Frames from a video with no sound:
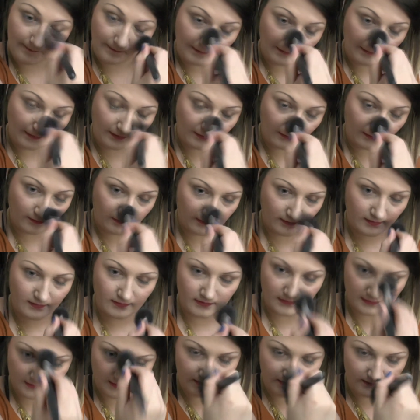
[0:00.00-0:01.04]
so that
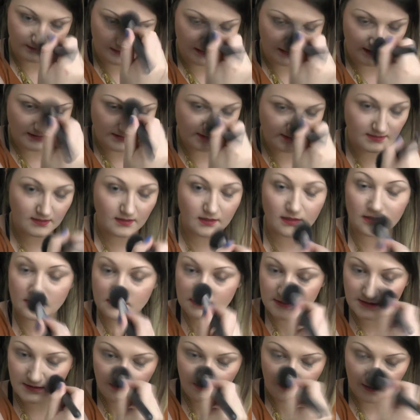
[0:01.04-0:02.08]
the lines aren't
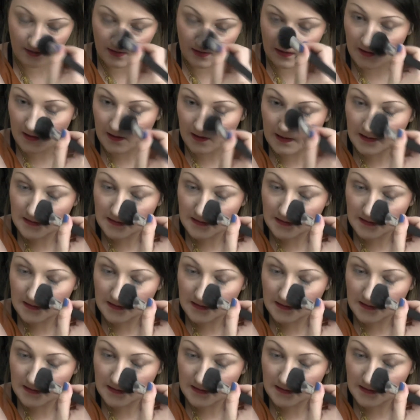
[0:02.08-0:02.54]
so harsh.